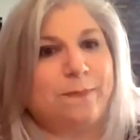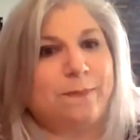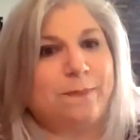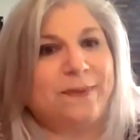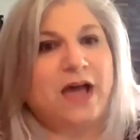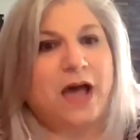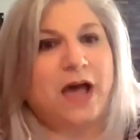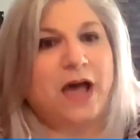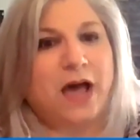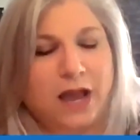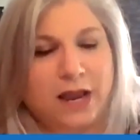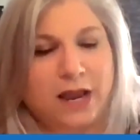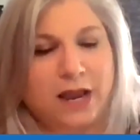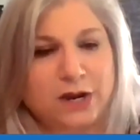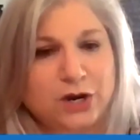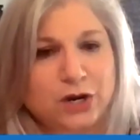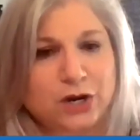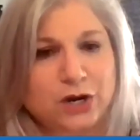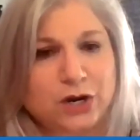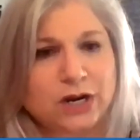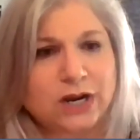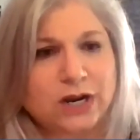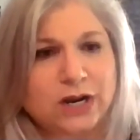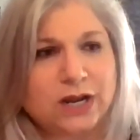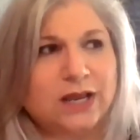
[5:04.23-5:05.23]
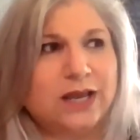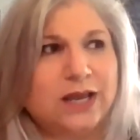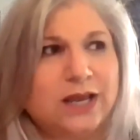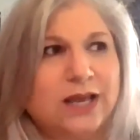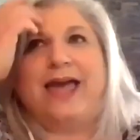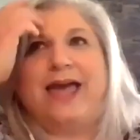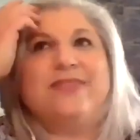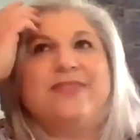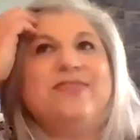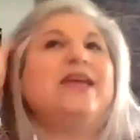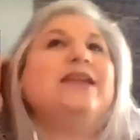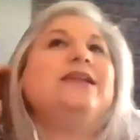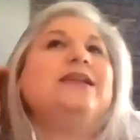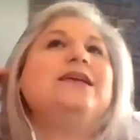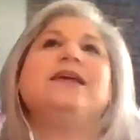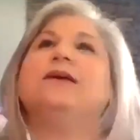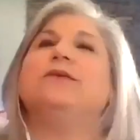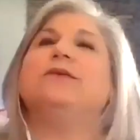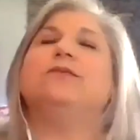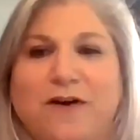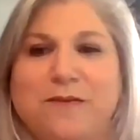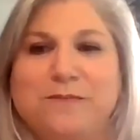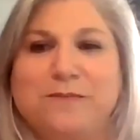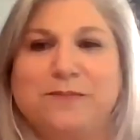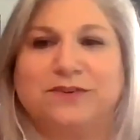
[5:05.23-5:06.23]
will be higher. And then
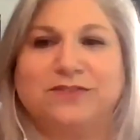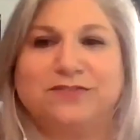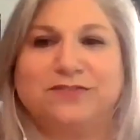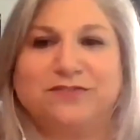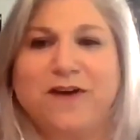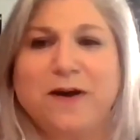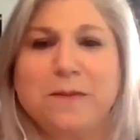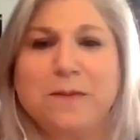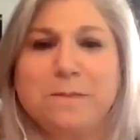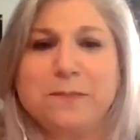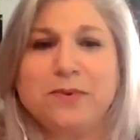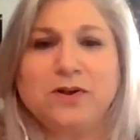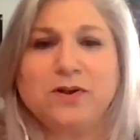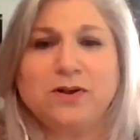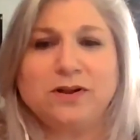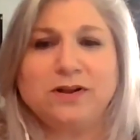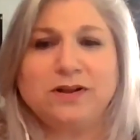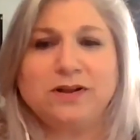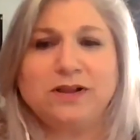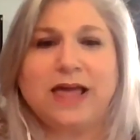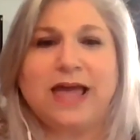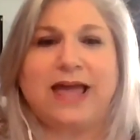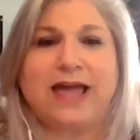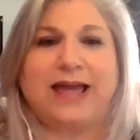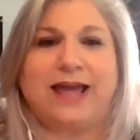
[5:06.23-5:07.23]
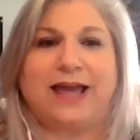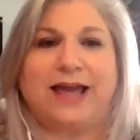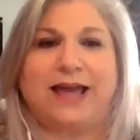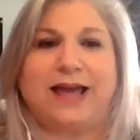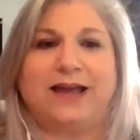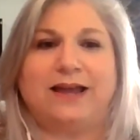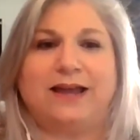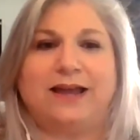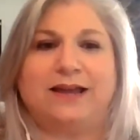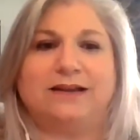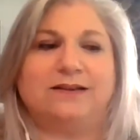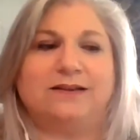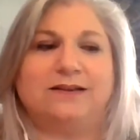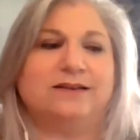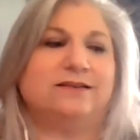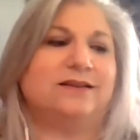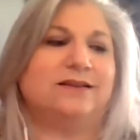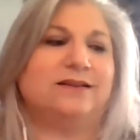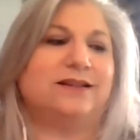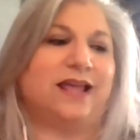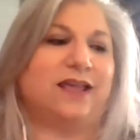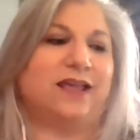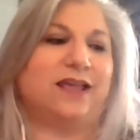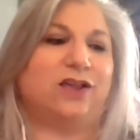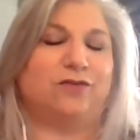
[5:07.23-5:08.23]
he fumble, and
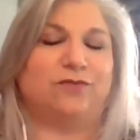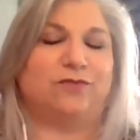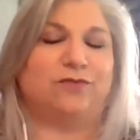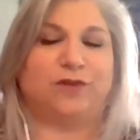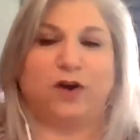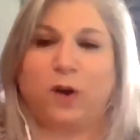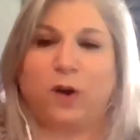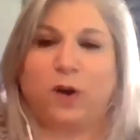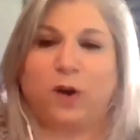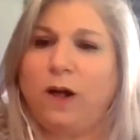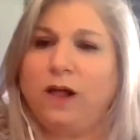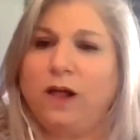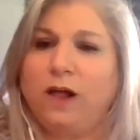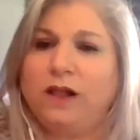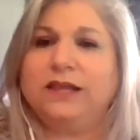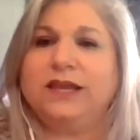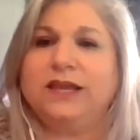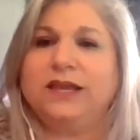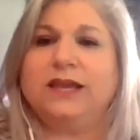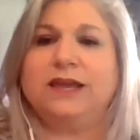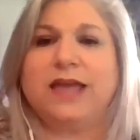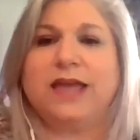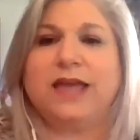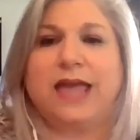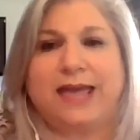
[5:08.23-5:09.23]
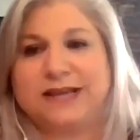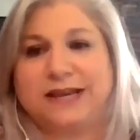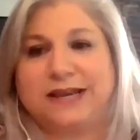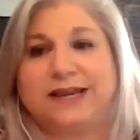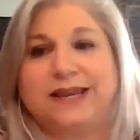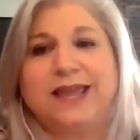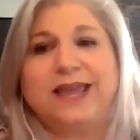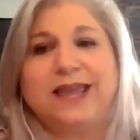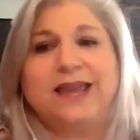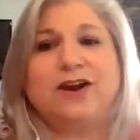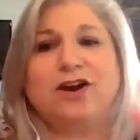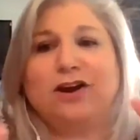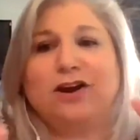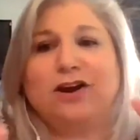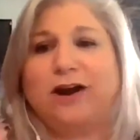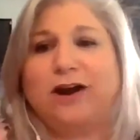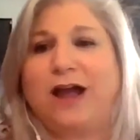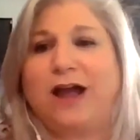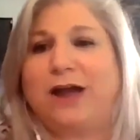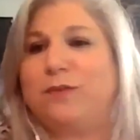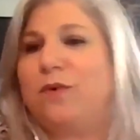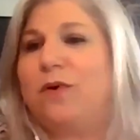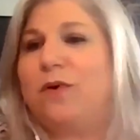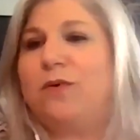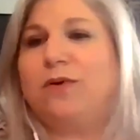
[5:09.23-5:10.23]
thank you for calling. Take care.
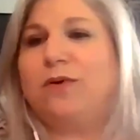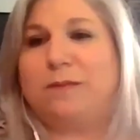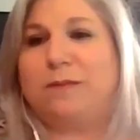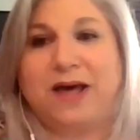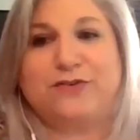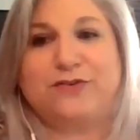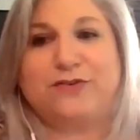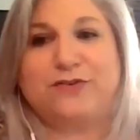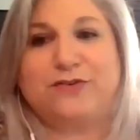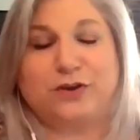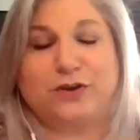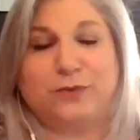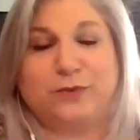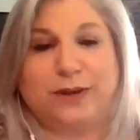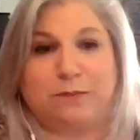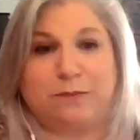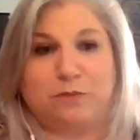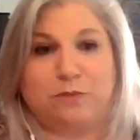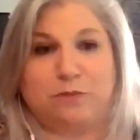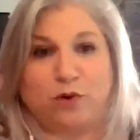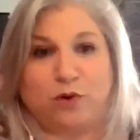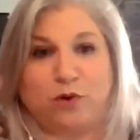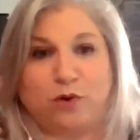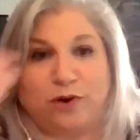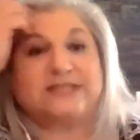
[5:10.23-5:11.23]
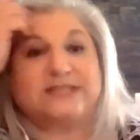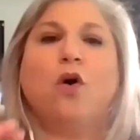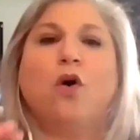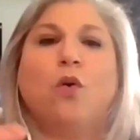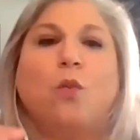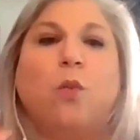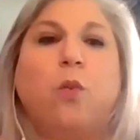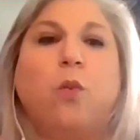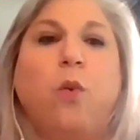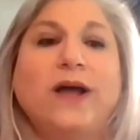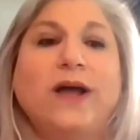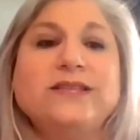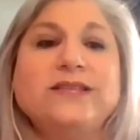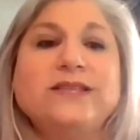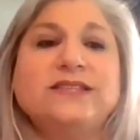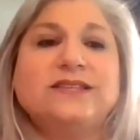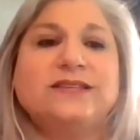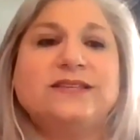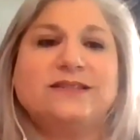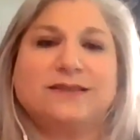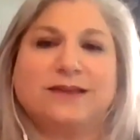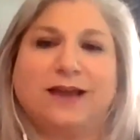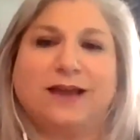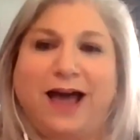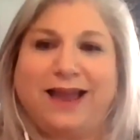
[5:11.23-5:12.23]
I won't bother you anymore.
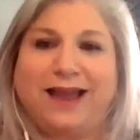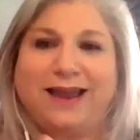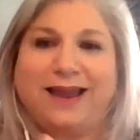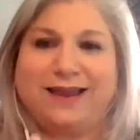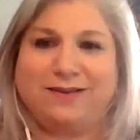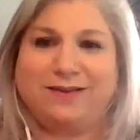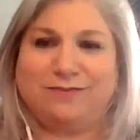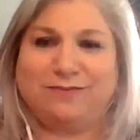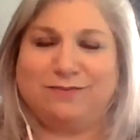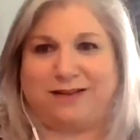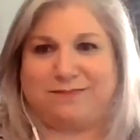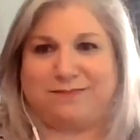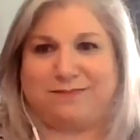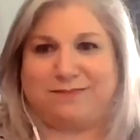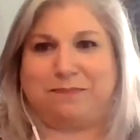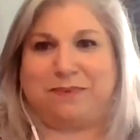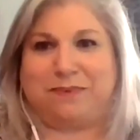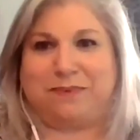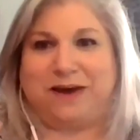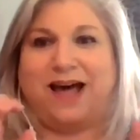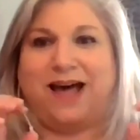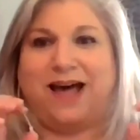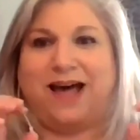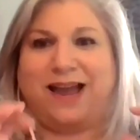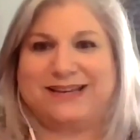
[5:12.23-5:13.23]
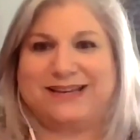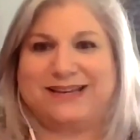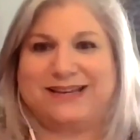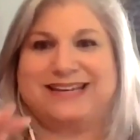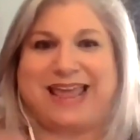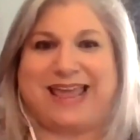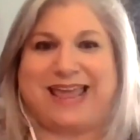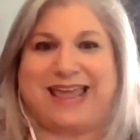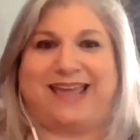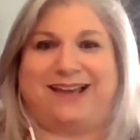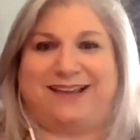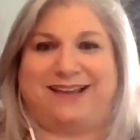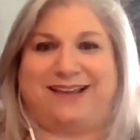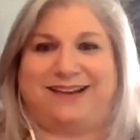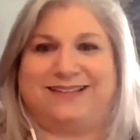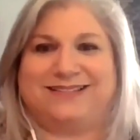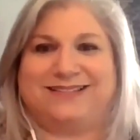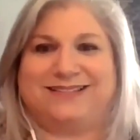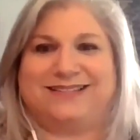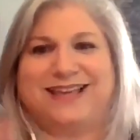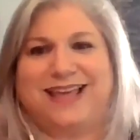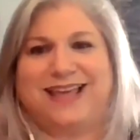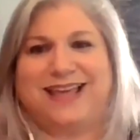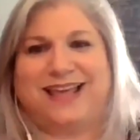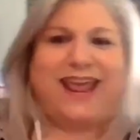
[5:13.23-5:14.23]
Once I got behind Anne and
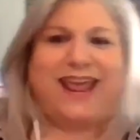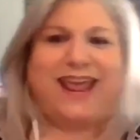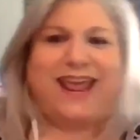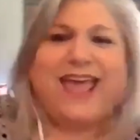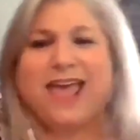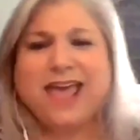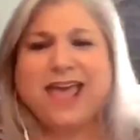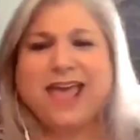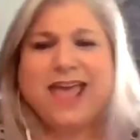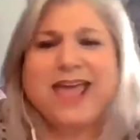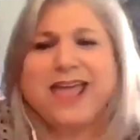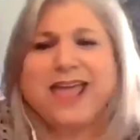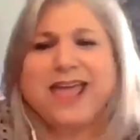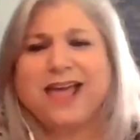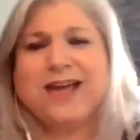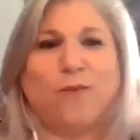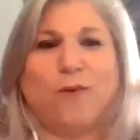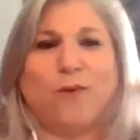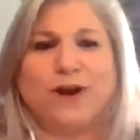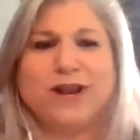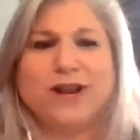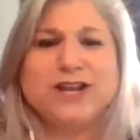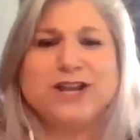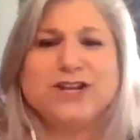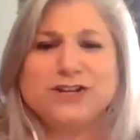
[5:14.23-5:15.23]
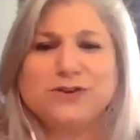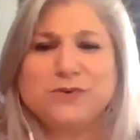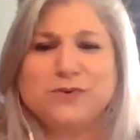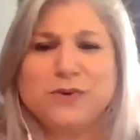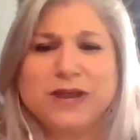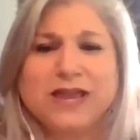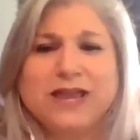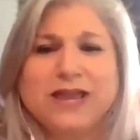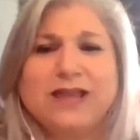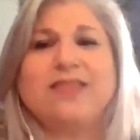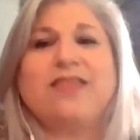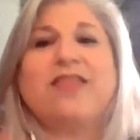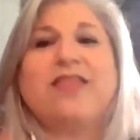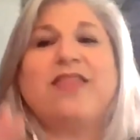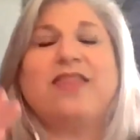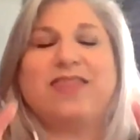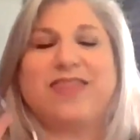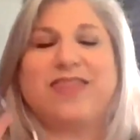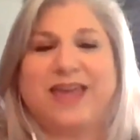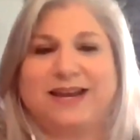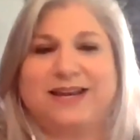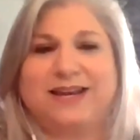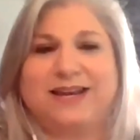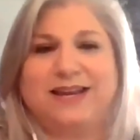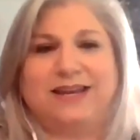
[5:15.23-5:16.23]
said, hey, what are you doing?
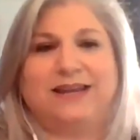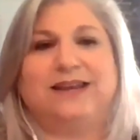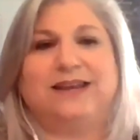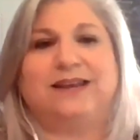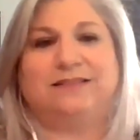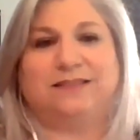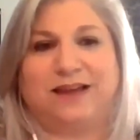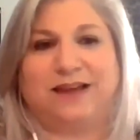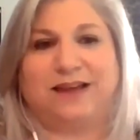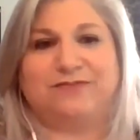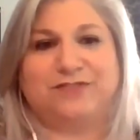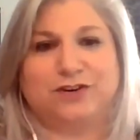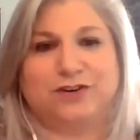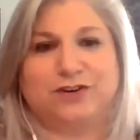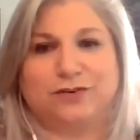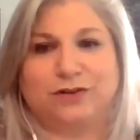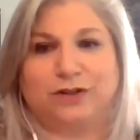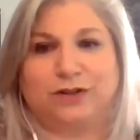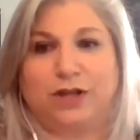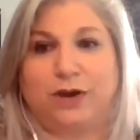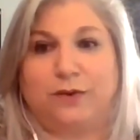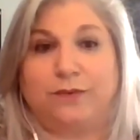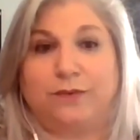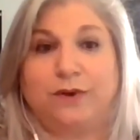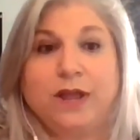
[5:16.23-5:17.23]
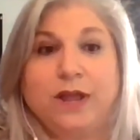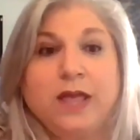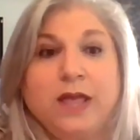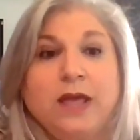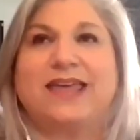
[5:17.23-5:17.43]
Then he left her alone.